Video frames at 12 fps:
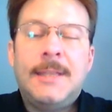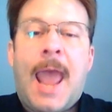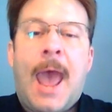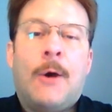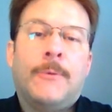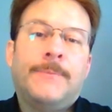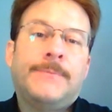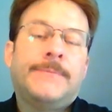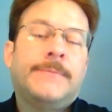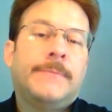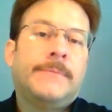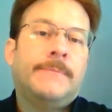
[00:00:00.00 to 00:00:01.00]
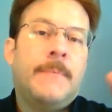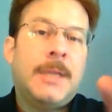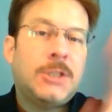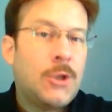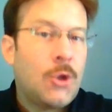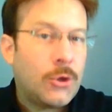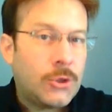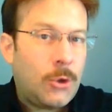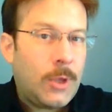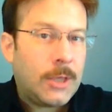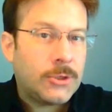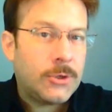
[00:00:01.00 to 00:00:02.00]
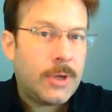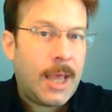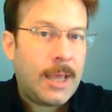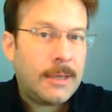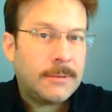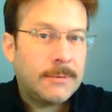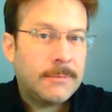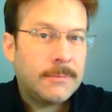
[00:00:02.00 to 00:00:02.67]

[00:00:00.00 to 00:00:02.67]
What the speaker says: Now, mentioned also yesterday,